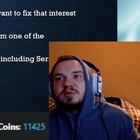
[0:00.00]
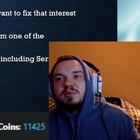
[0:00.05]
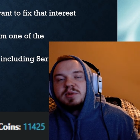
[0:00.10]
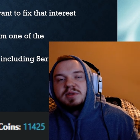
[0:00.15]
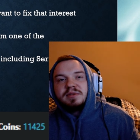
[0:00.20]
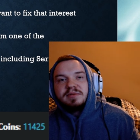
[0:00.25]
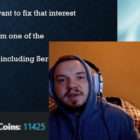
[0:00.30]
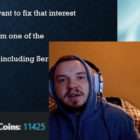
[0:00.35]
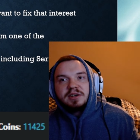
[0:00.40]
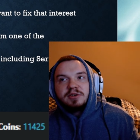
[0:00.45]
when
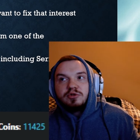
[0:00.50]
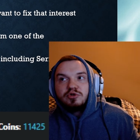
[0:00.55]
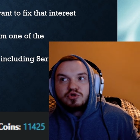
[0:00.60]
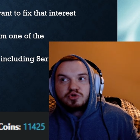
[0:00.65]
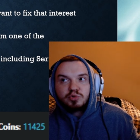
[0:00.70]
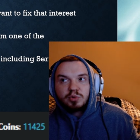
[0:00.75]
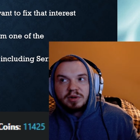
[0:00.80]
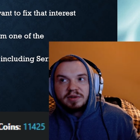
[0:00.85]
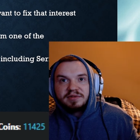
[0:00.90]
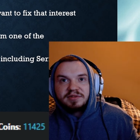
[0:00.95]
the value
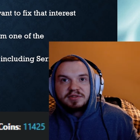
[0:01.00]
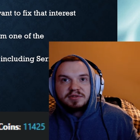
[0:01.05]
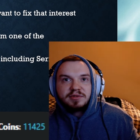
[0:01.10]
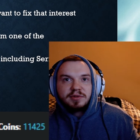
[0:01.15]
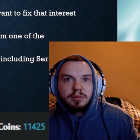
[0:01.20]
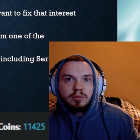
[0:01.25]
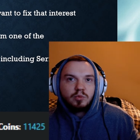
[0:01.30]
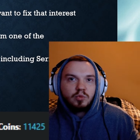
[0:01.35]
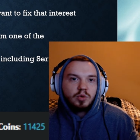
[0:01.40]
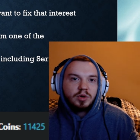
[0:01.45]
drifts
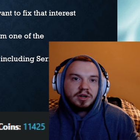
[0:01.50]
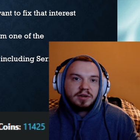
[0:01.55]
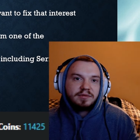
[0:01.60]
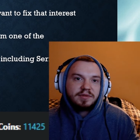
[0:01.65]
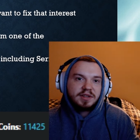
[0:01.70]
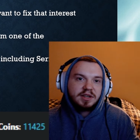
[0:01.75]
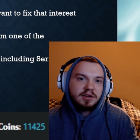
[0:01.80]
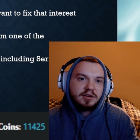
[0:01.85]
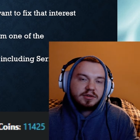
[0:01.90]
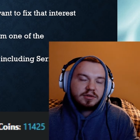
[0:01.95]
from one of
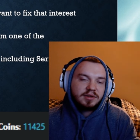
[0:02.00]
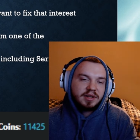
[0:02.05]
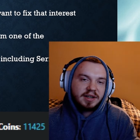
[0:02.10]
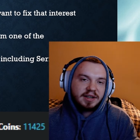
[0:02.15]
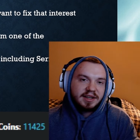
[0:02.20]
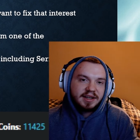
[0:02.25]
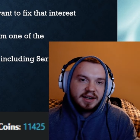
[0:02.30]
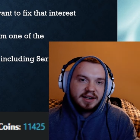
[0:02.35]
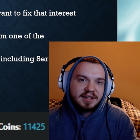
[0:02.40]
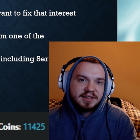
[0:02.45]
the
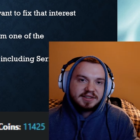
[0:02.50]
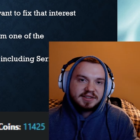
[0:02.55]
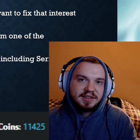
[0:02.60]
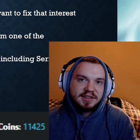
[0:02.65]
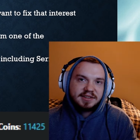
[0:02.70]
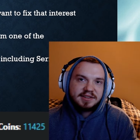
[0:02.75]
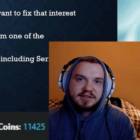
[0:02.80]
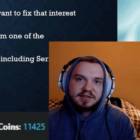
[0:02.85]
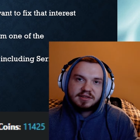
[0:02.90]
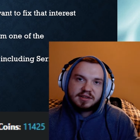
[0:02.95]
underlying
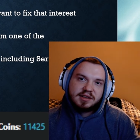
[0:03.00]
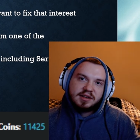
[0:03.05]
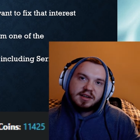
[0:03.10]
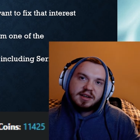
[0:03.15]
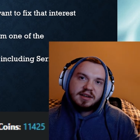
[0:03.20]
assets.